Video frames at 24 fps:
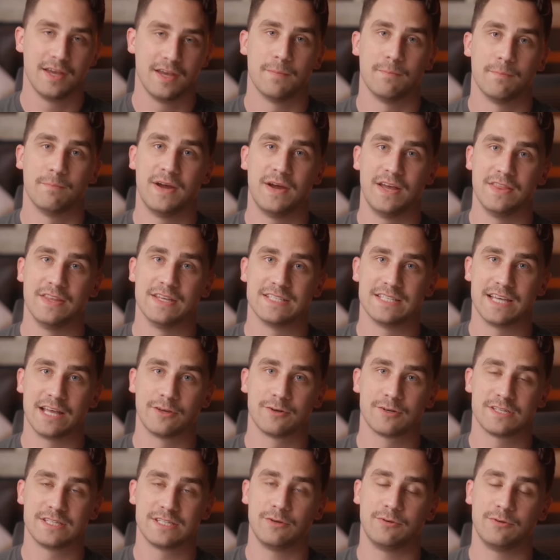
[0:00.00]
But the
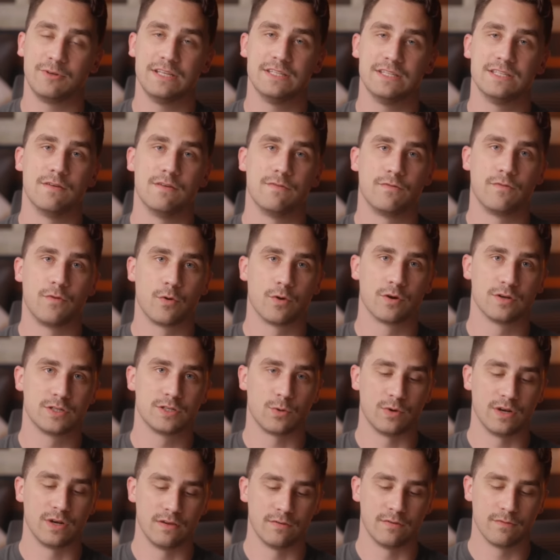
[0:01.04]
seller still needs the
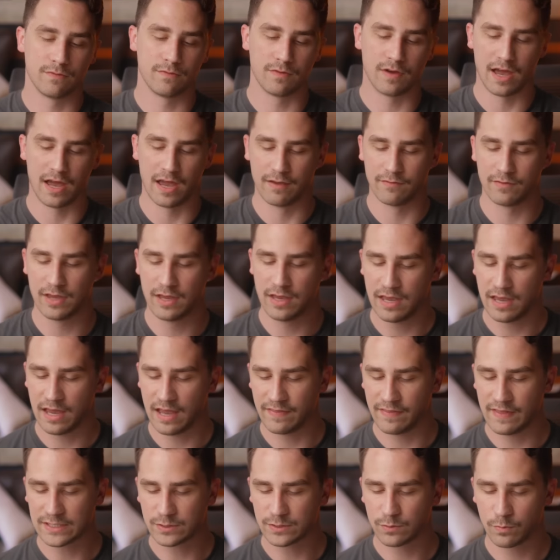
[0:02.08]
425.
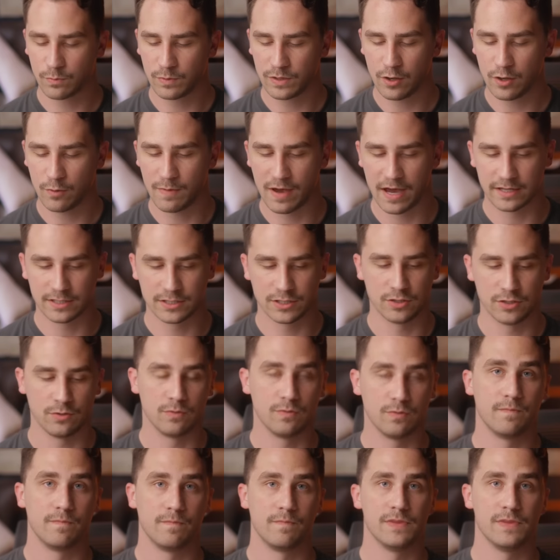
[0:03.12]
And that's where we go back
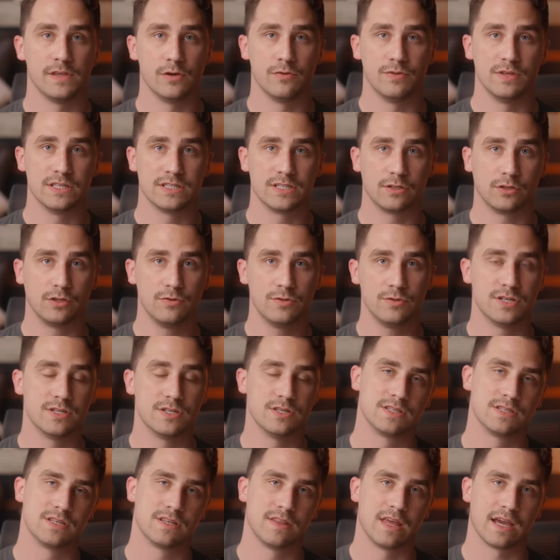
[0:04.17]
to, you know, these
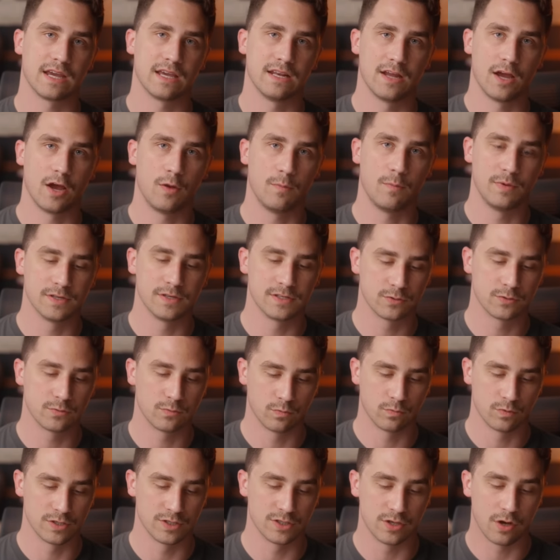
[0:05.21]
solutions that can help us
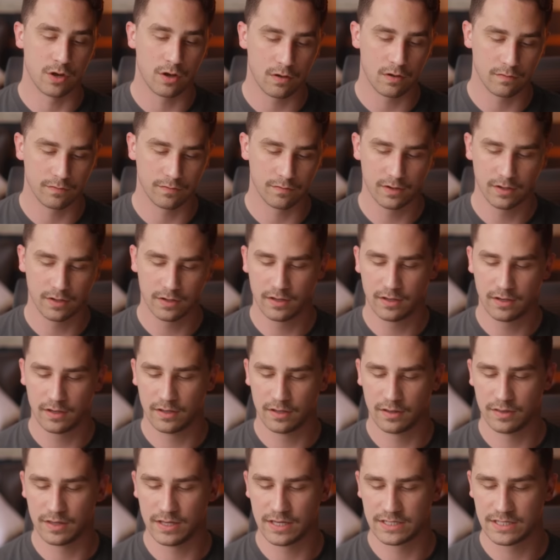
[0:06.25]
resolve
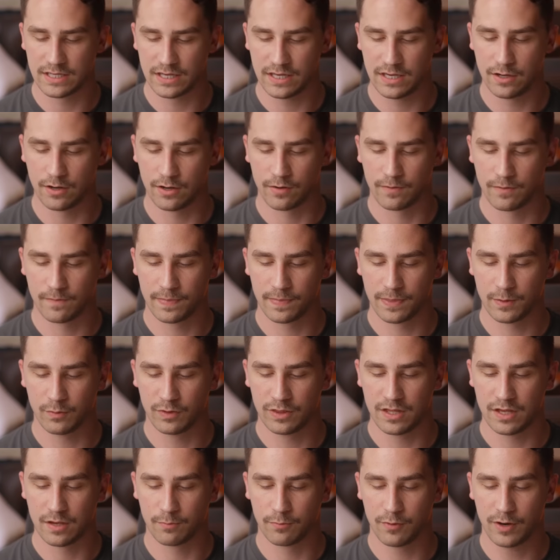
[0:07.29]
these here.
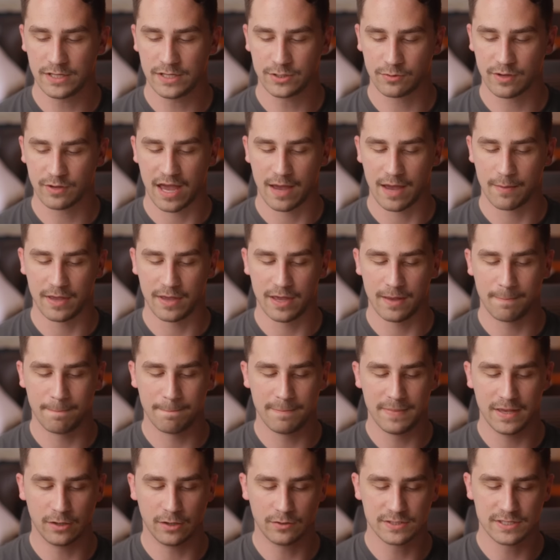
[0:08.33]
With the appraisal gap,
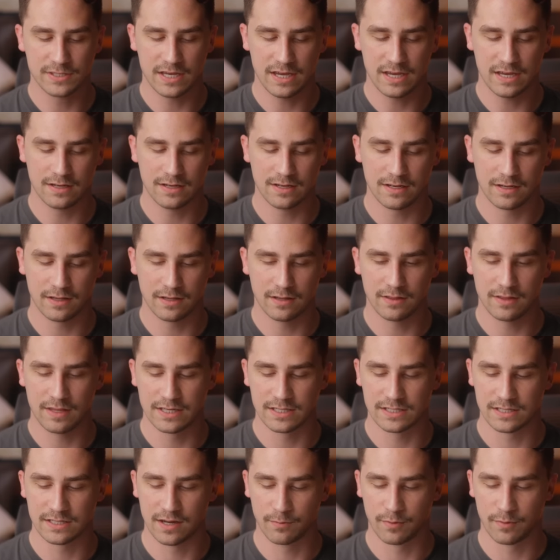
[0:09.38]
it builds in
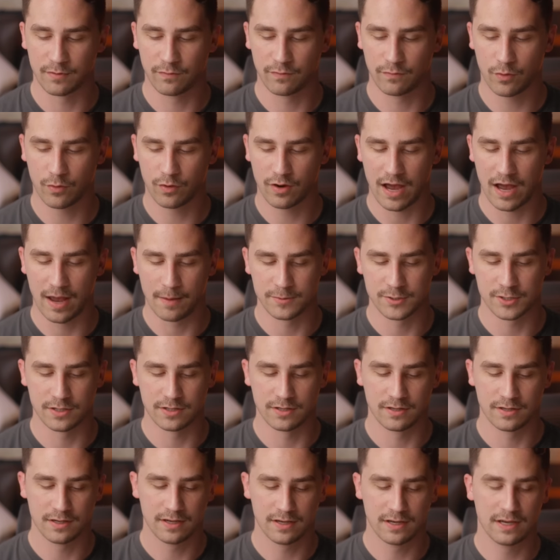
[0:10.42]
this number four
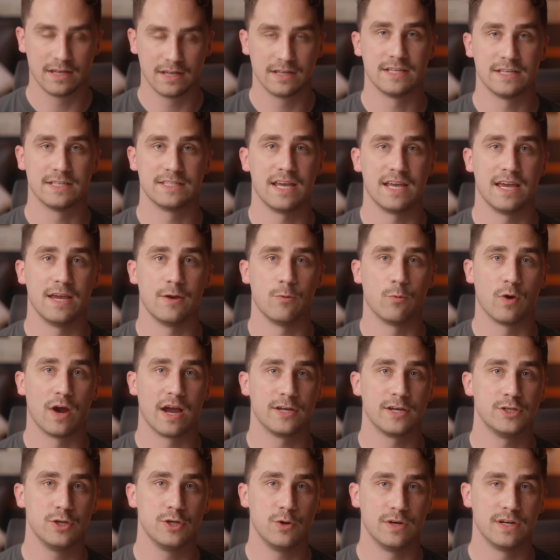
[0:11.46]
option to say we're
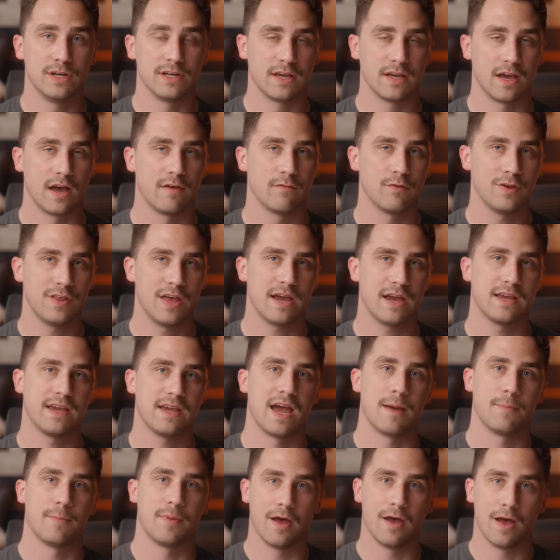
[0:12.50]
actually going to cover that
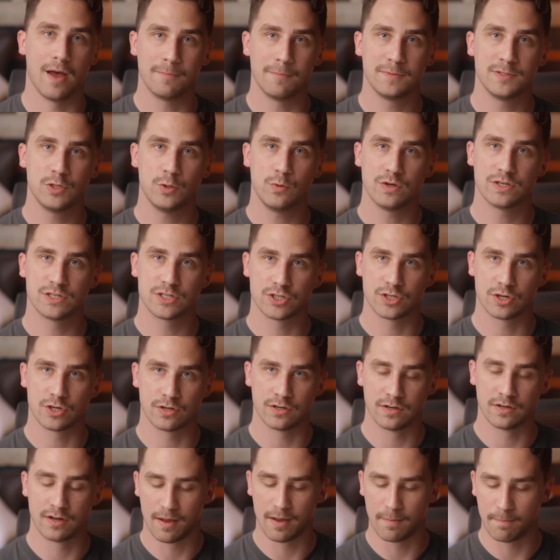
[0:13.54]
gap up to a
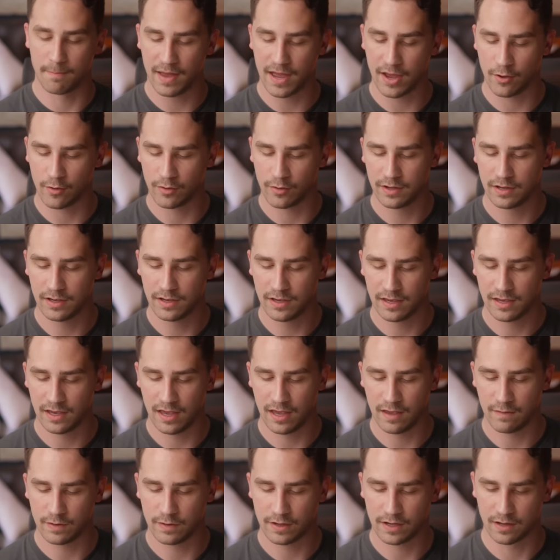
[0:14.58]
certain amount
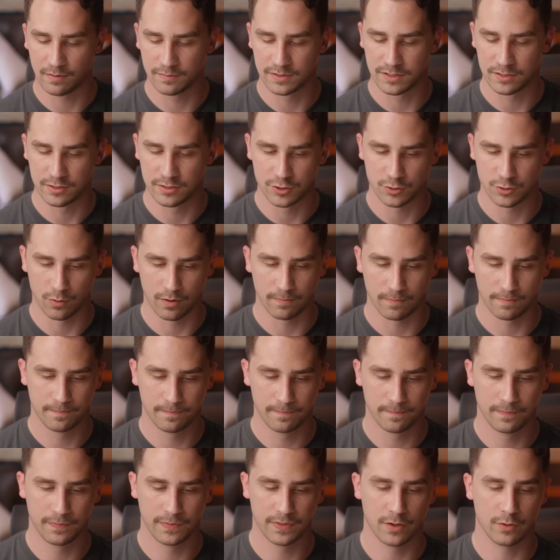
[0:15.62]
if it comes in short.
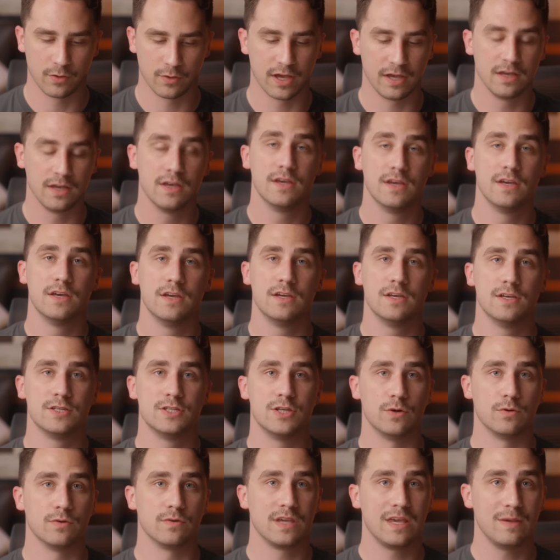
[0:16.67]
Okay,
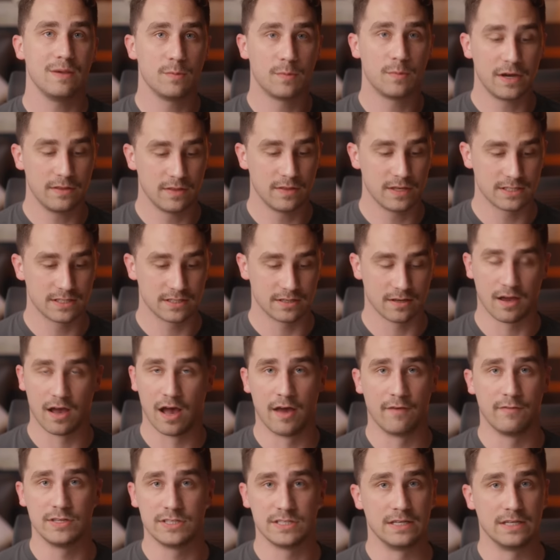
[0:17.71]
so keep in mind this
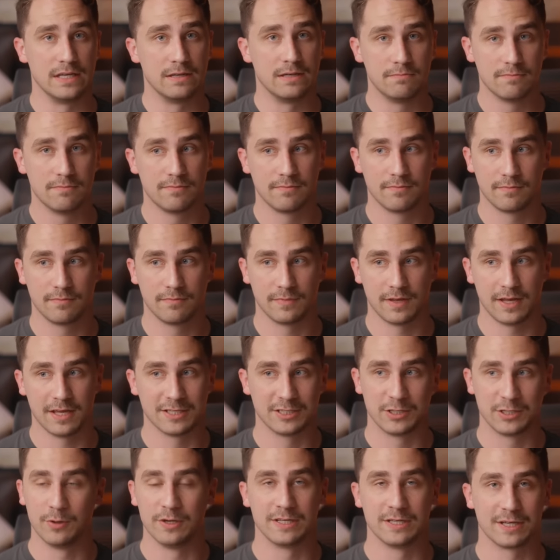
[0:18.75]
obviously
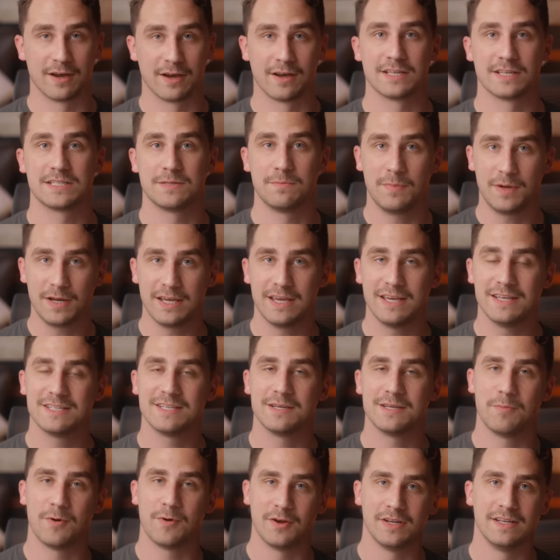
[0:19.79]
is going to cost money
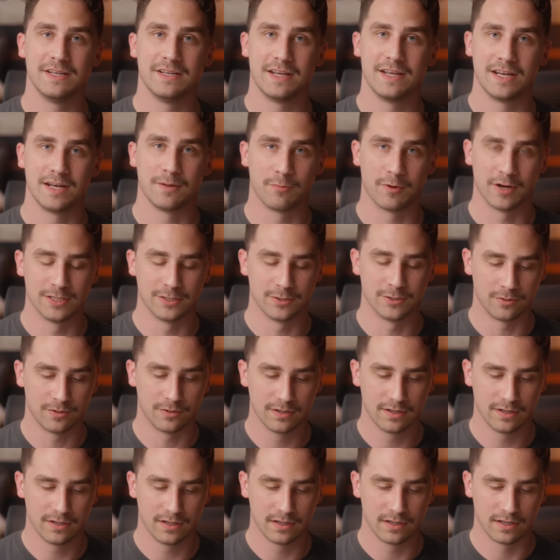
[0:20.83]
to put in an appraisal
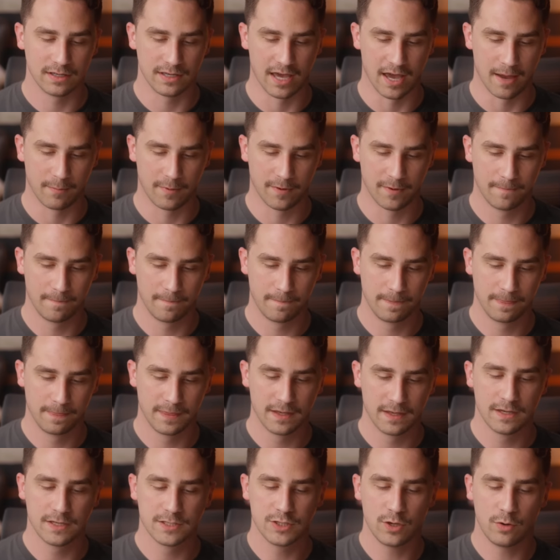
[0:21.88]
gap.
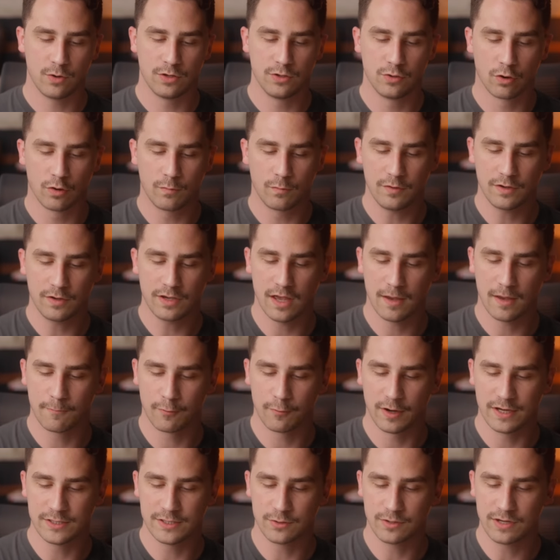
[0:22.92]
So a normal
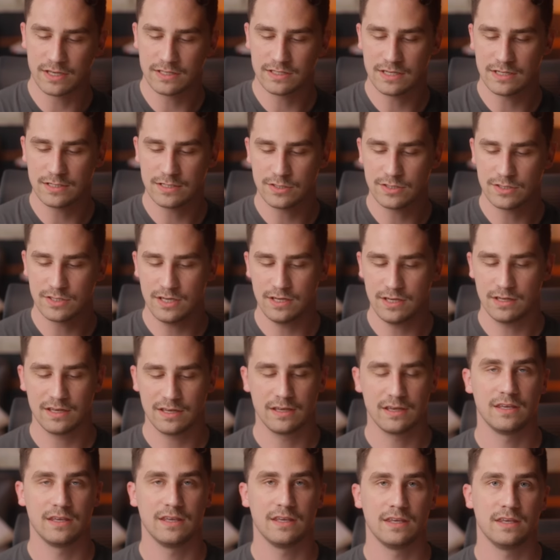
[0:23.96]
appraisal contingency
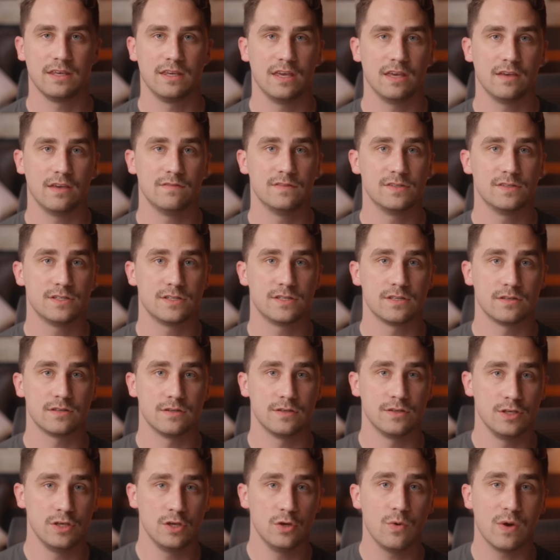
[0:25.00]
gives
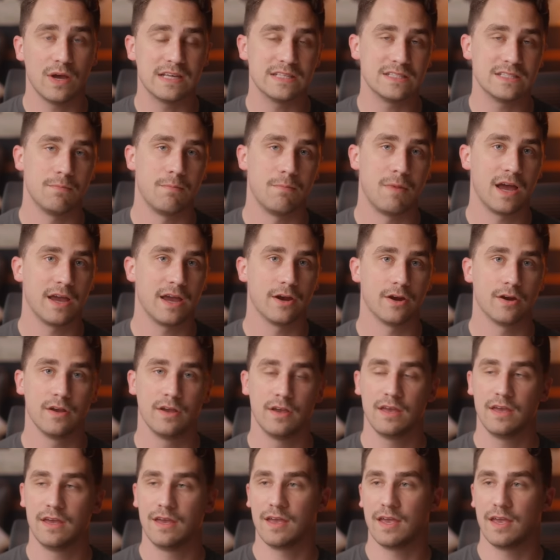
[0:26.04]
you as the buyer
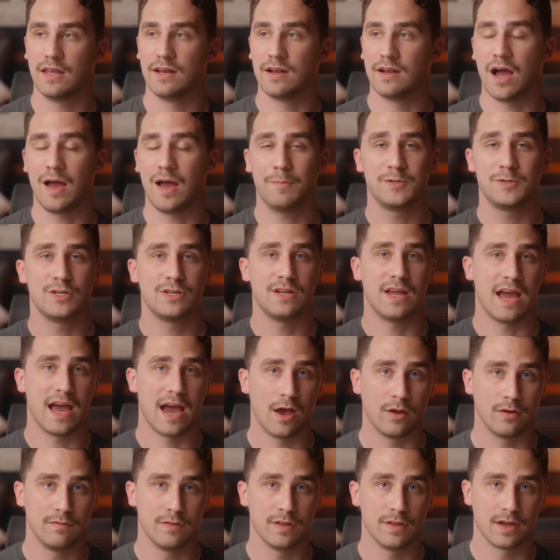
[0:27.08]
an option
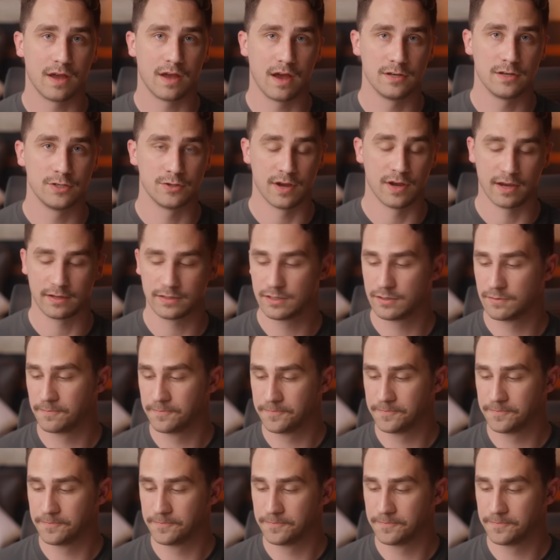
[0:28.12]
out of the contract